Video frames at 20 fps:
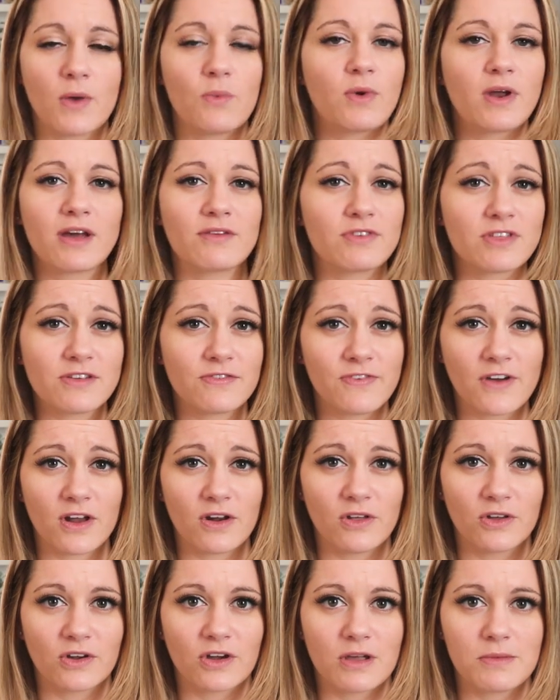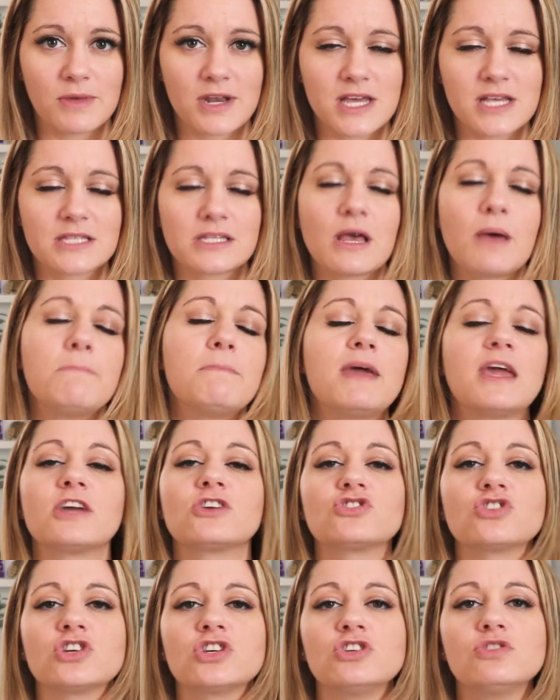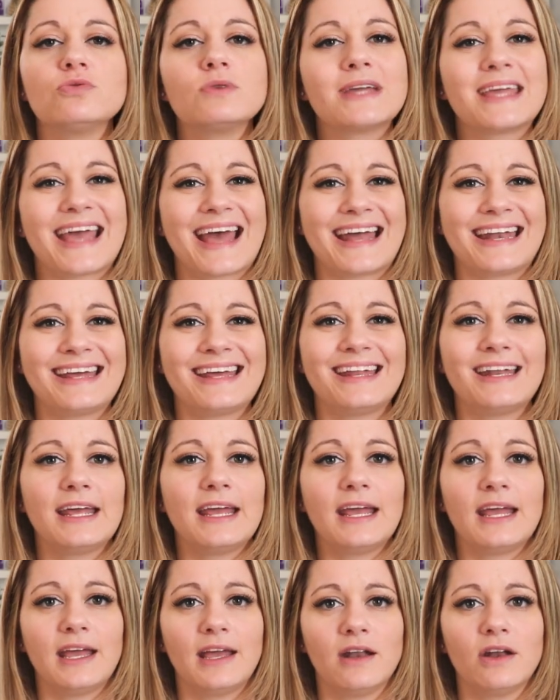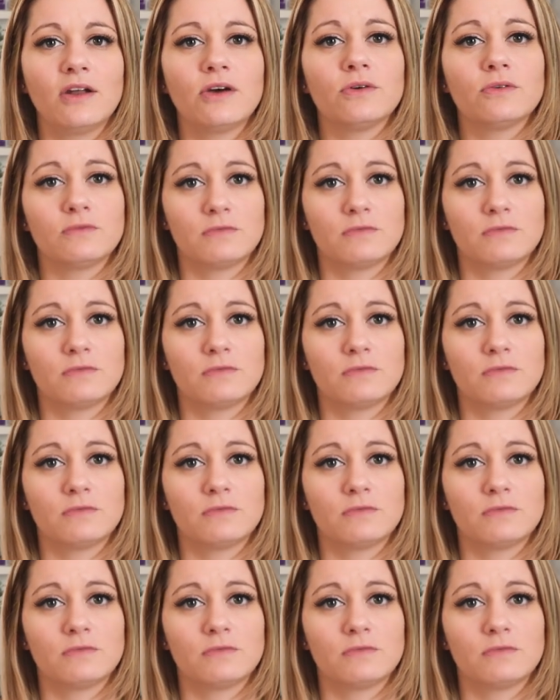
And whatever the final agreement is, make sure you get it in